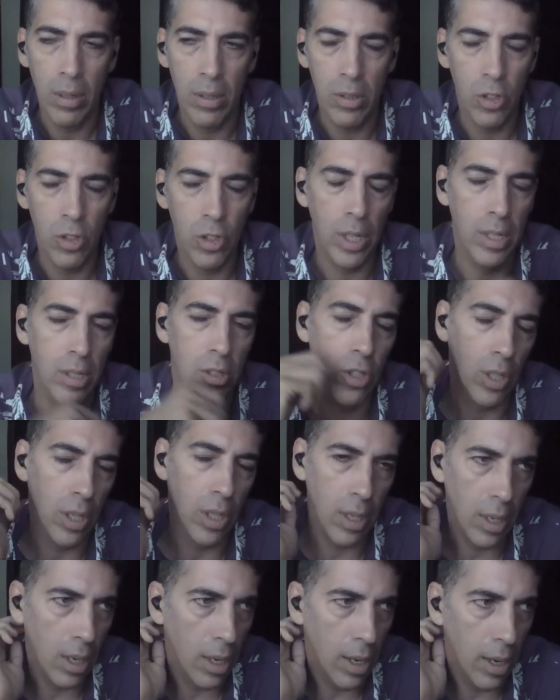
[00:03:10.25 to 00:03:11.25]

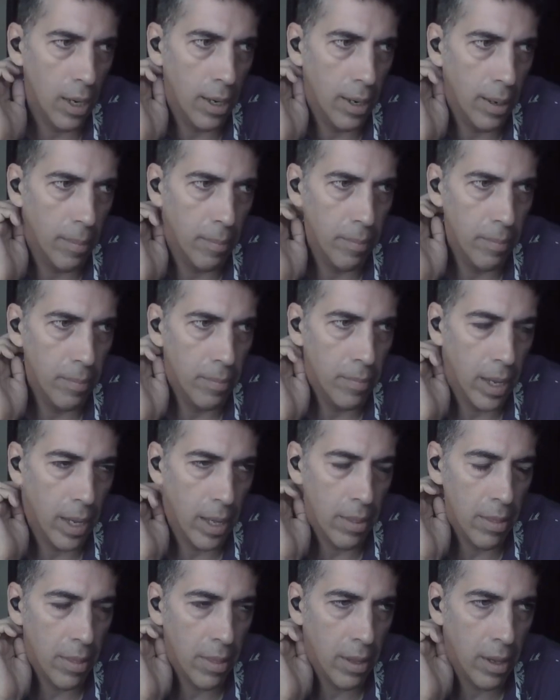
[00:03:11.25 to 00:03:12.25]
changing.
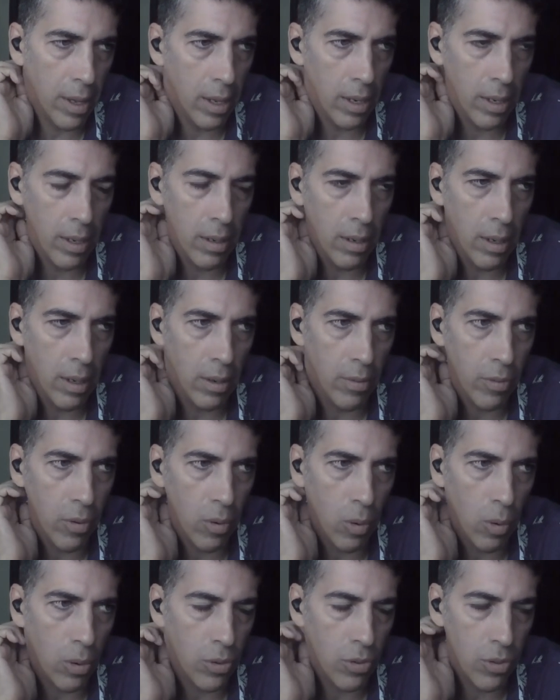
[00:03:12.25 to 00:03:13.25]
And then of
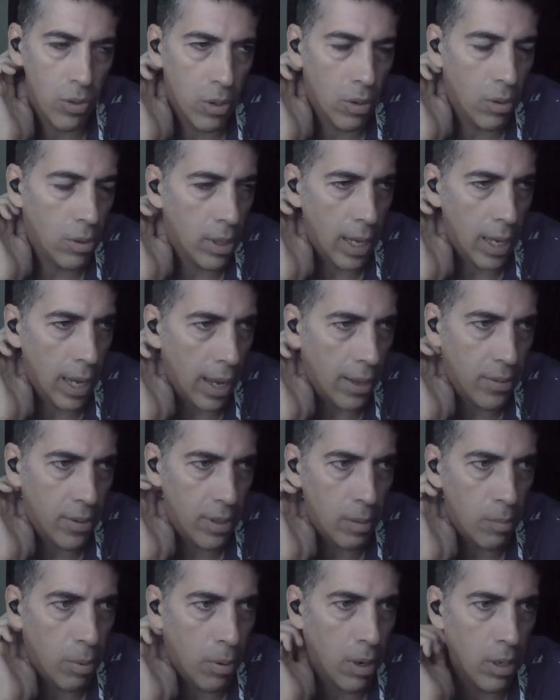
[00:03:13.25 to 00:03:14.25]
course, the
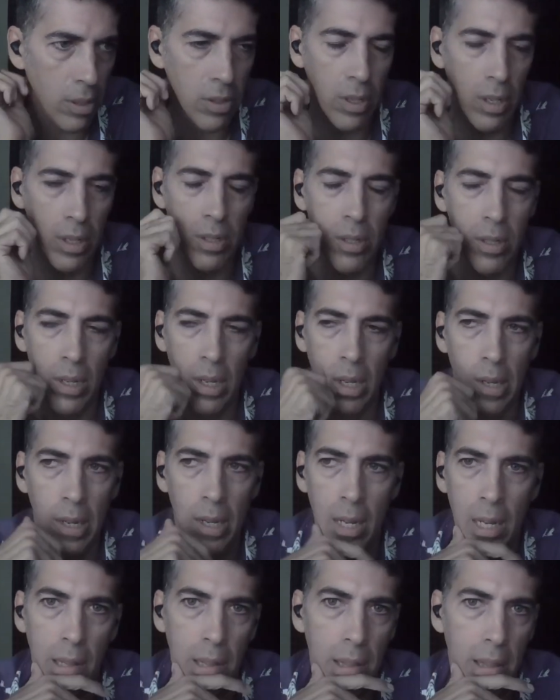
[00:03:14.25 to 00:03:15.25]
casting process
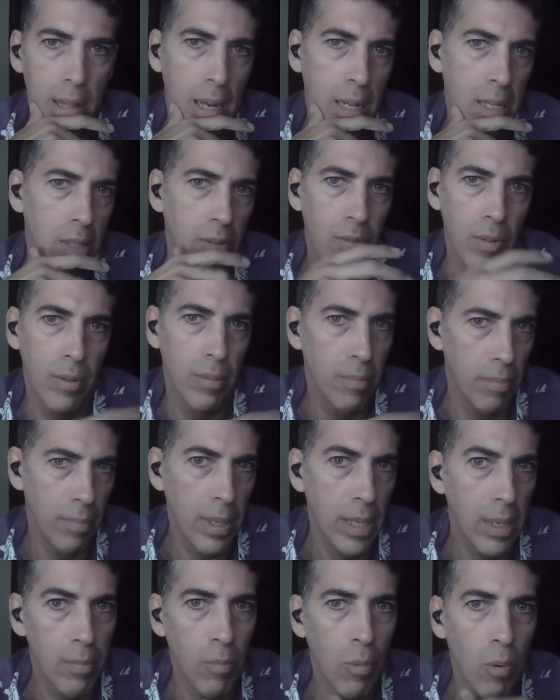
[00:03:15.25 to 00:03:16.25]
that even
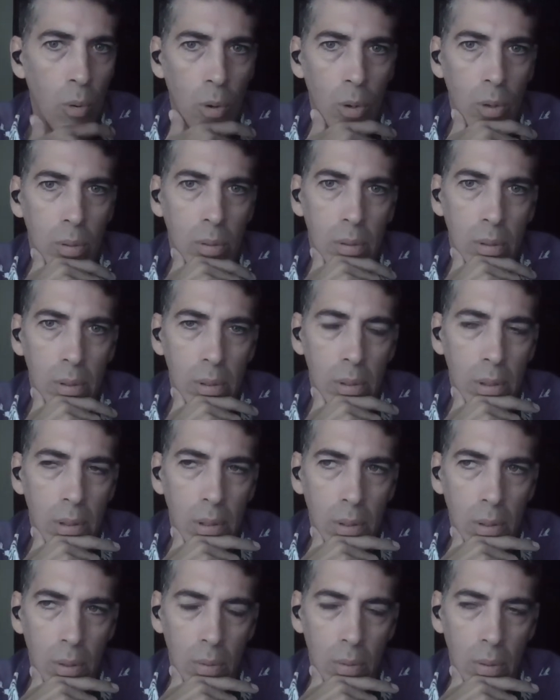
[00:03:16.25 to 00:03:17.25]
made more,
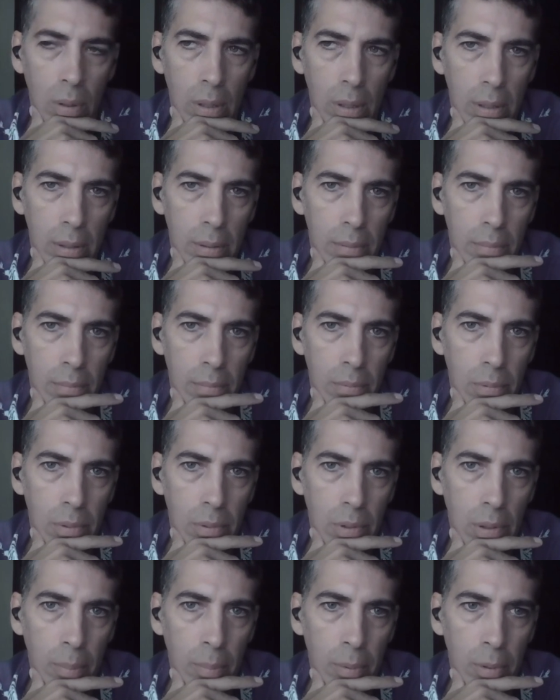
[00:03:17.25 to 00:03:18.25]

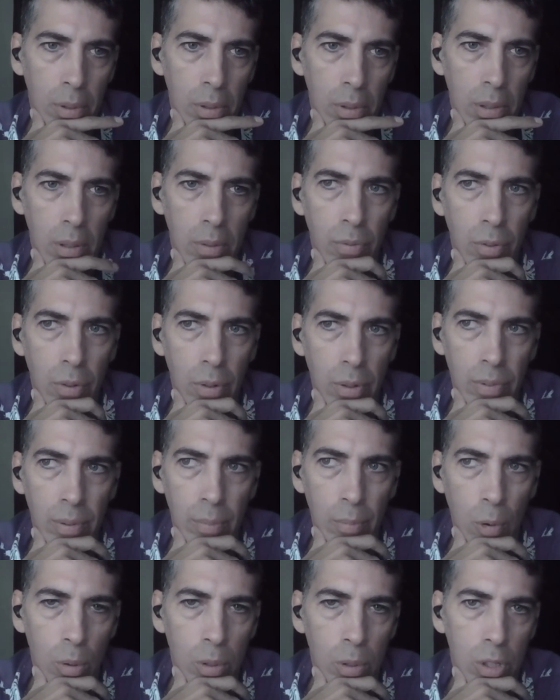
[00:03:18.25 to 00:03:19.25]
was opportunity for even
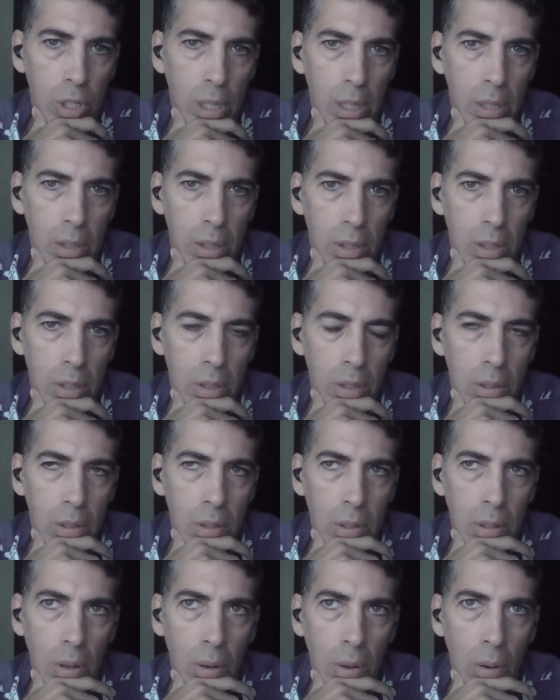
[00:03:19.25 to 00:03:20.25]
more changes.
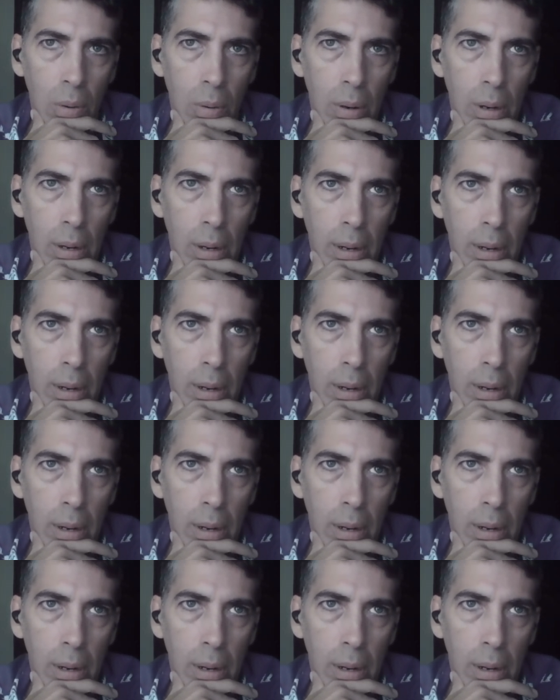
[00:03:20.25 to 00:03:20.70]
So,